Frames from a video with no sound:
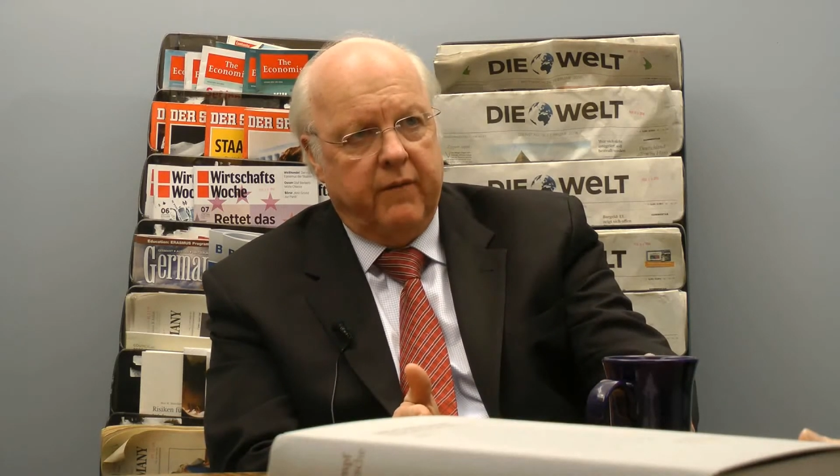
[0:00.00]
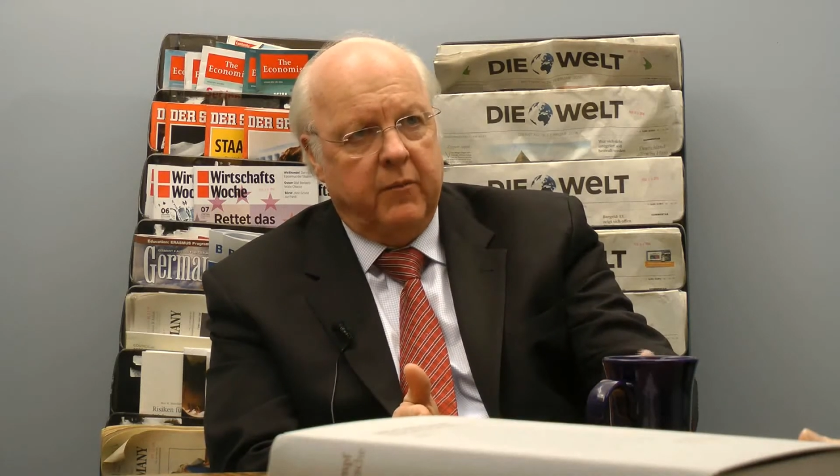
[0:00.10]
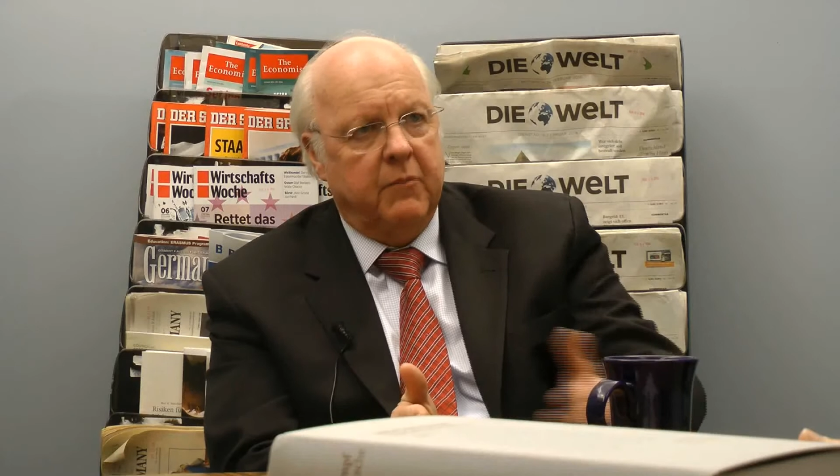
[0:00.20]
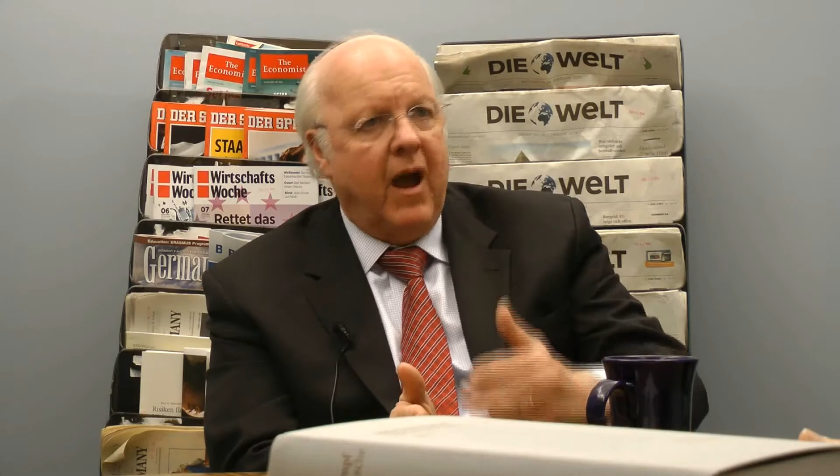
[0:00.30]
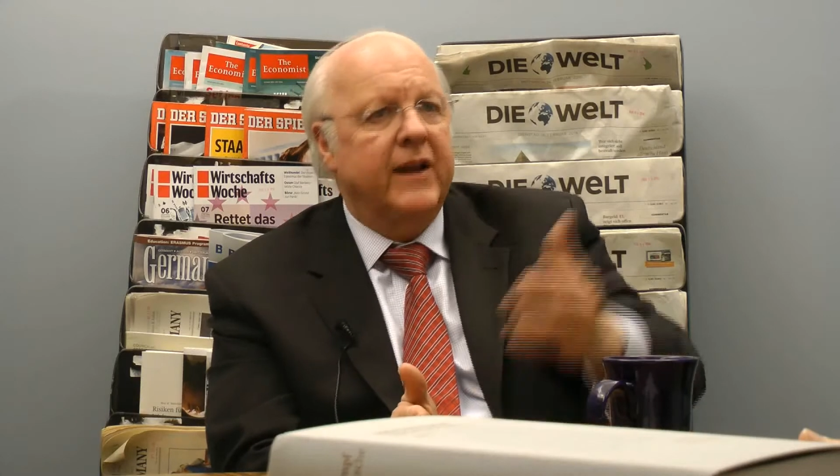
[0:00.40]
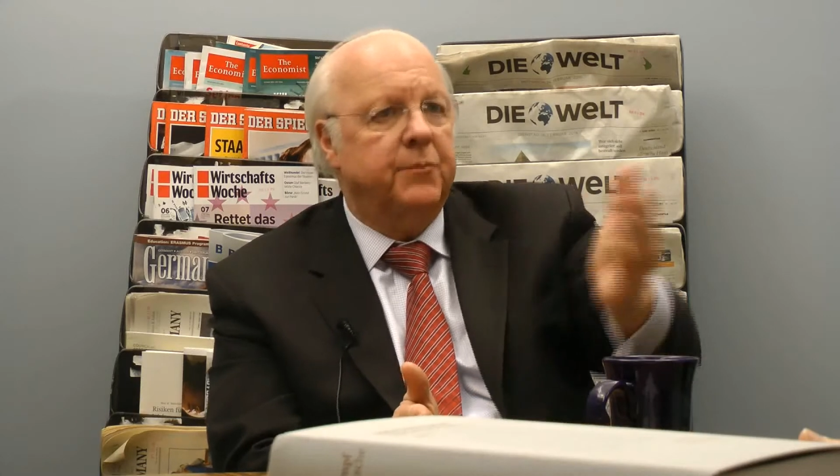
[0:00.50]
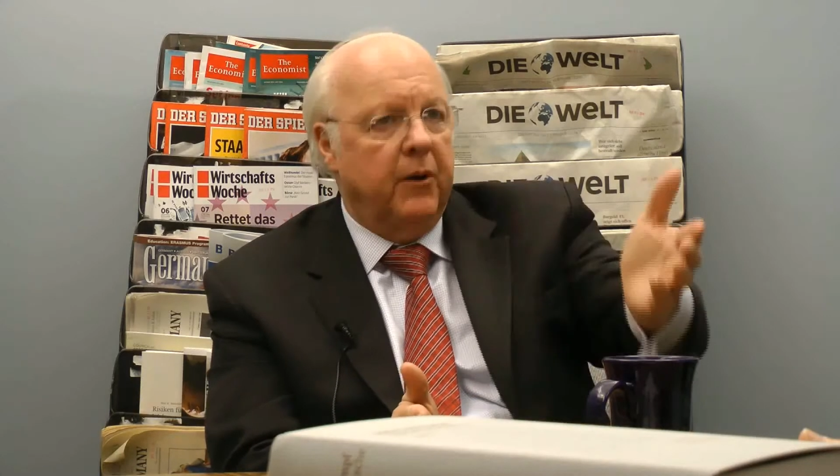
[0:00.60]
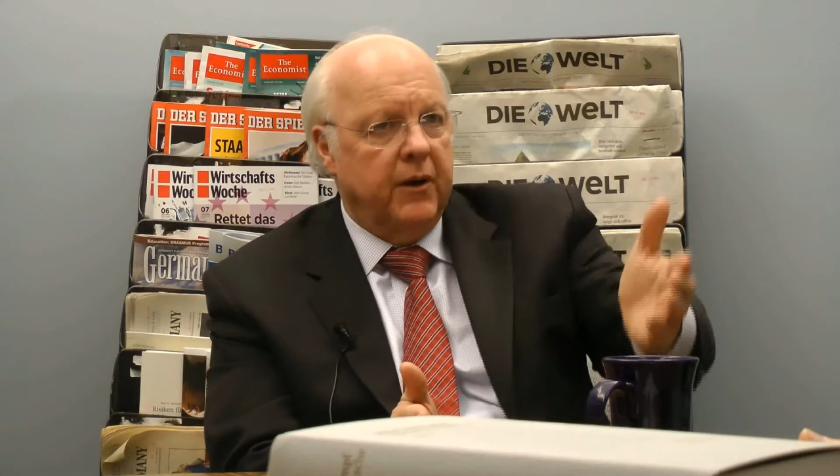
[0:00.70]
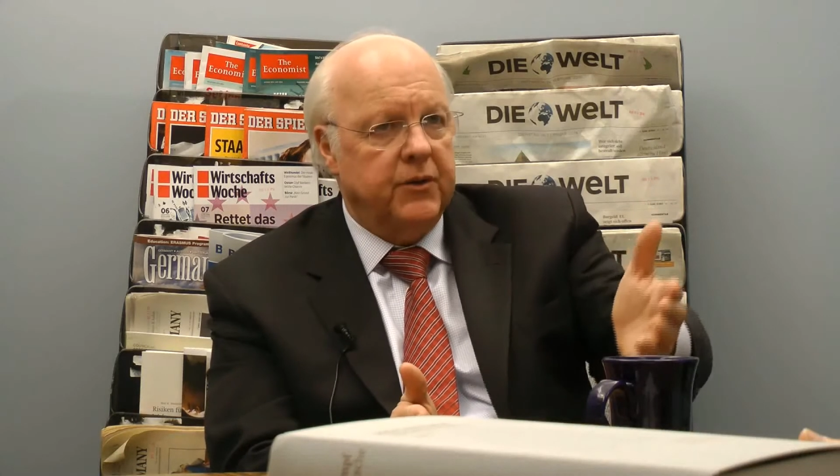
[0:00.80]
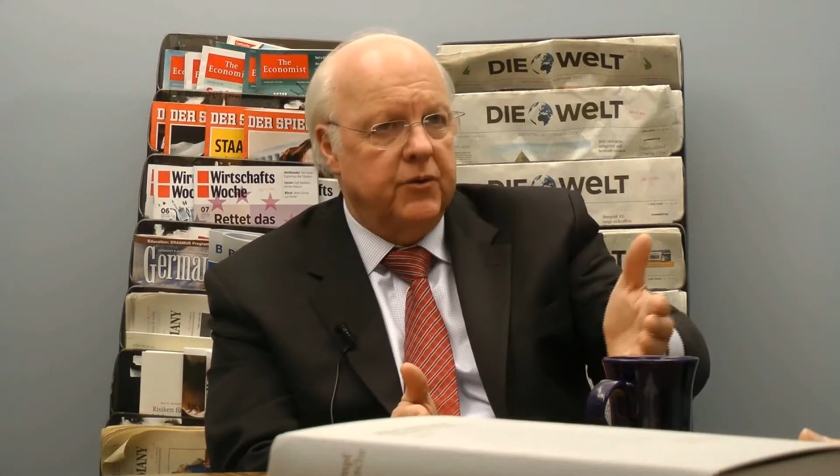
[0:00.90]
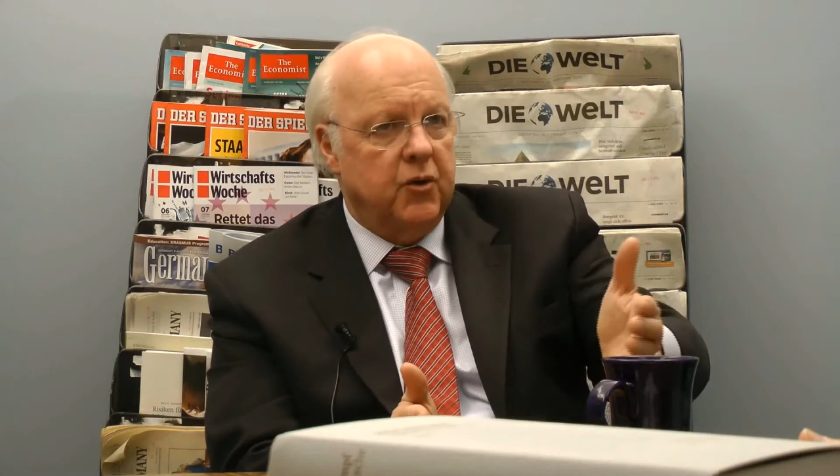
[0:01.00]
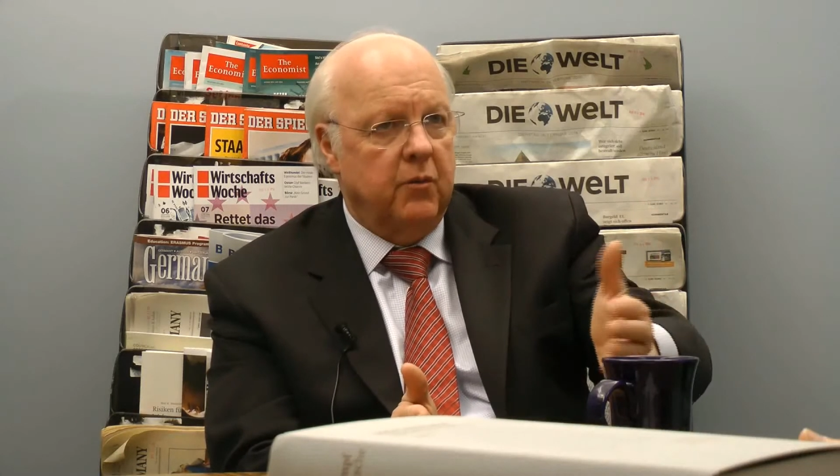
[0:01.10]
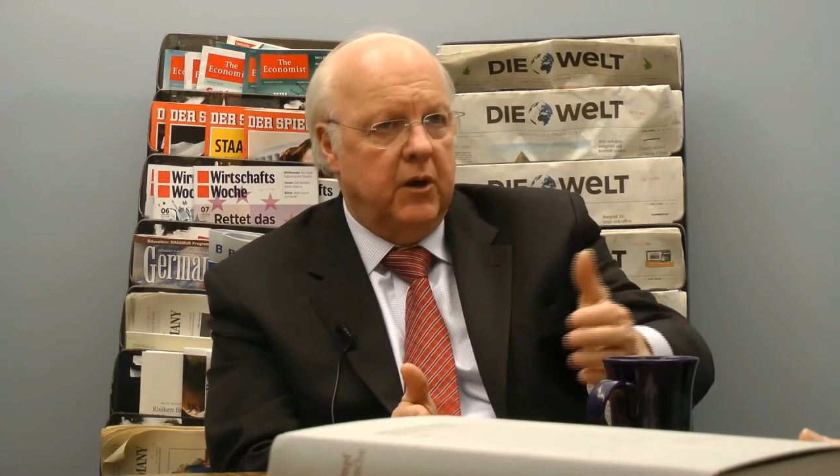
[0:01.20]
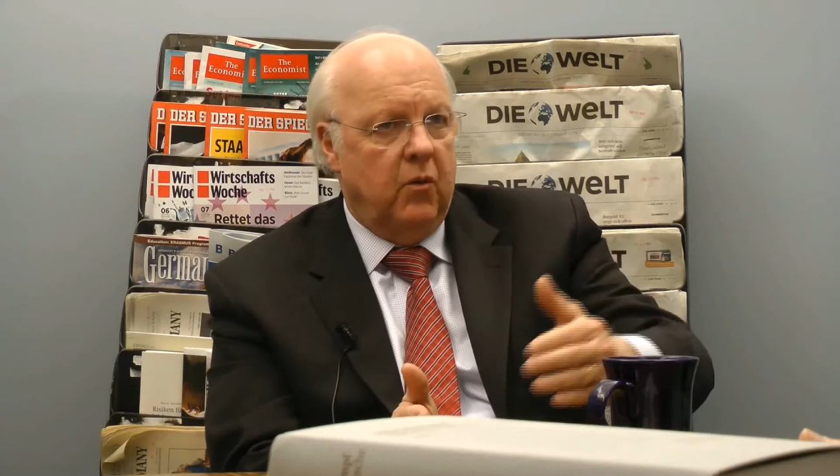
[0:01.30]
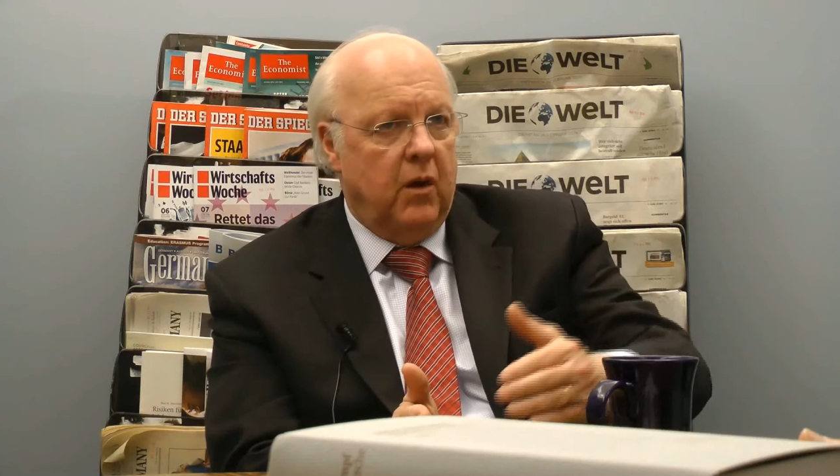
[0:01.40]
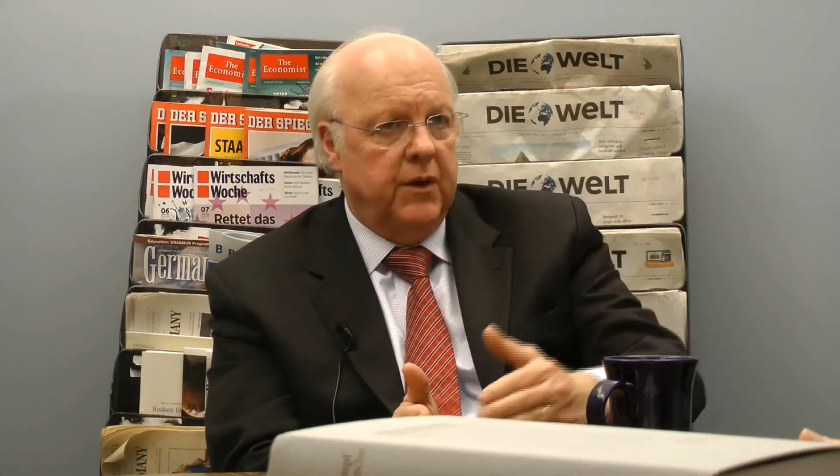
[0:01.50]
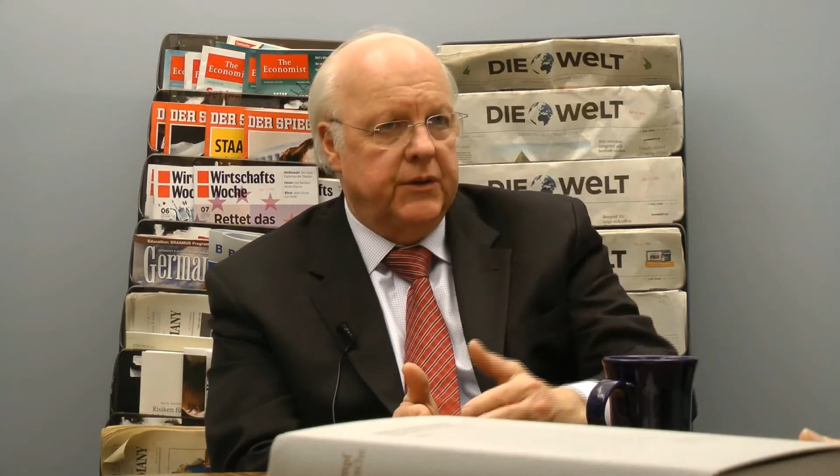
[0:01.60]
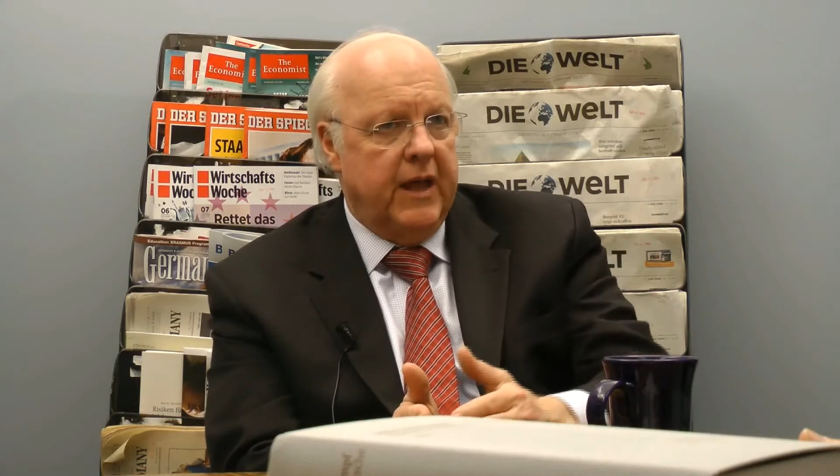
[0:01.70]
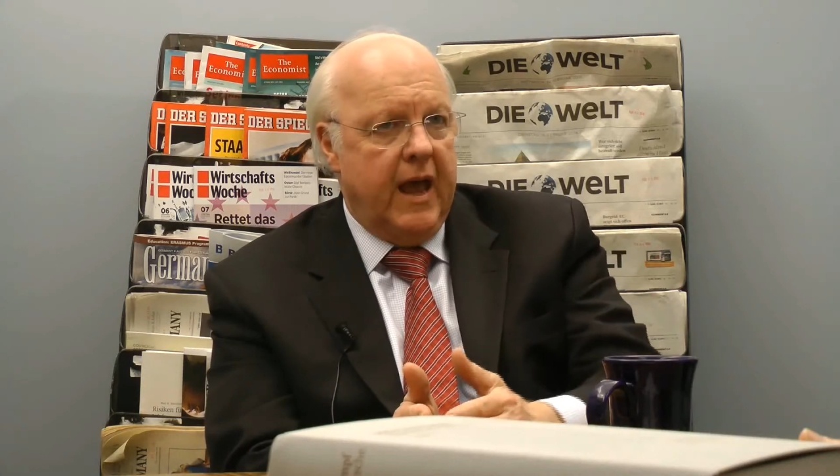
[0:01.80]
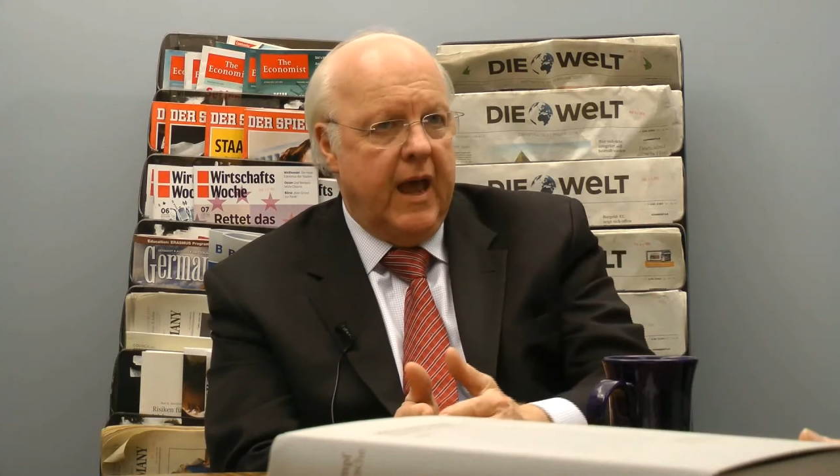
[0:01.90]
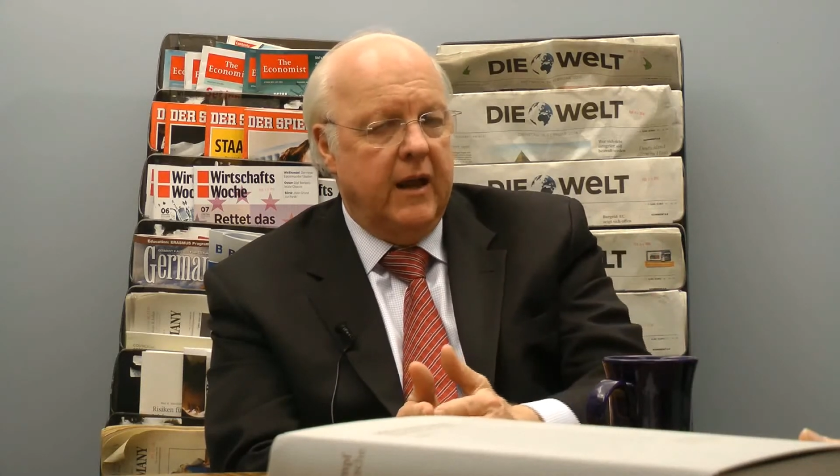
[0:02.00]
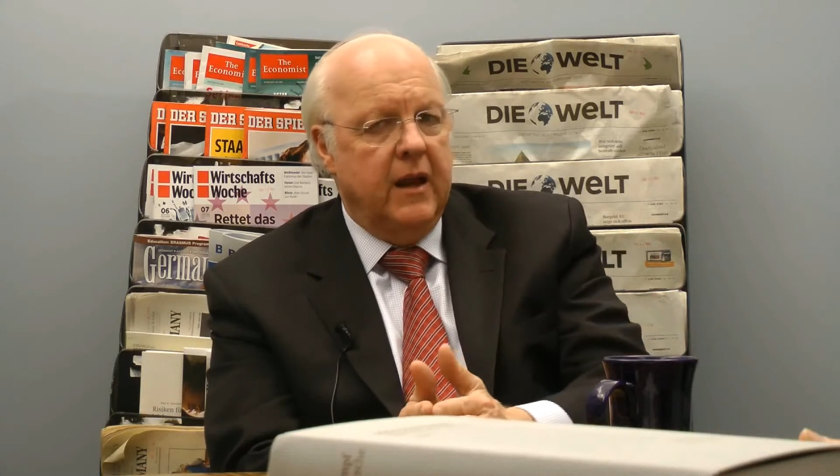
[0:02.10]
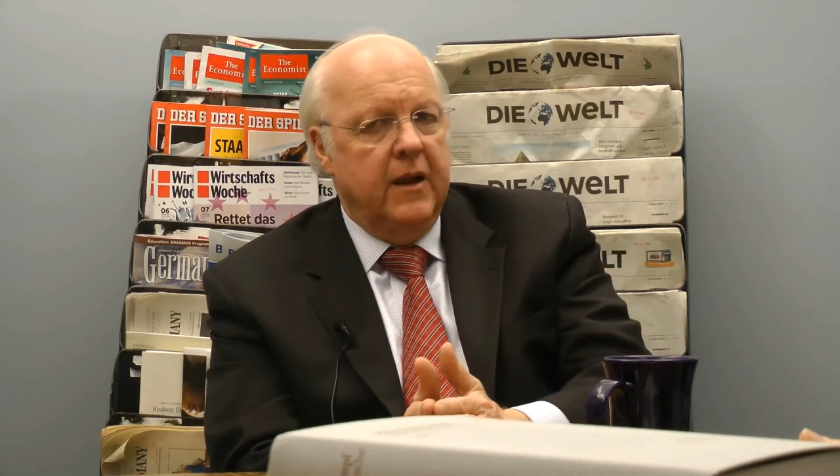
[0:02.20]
I mean, my experience in Germany was that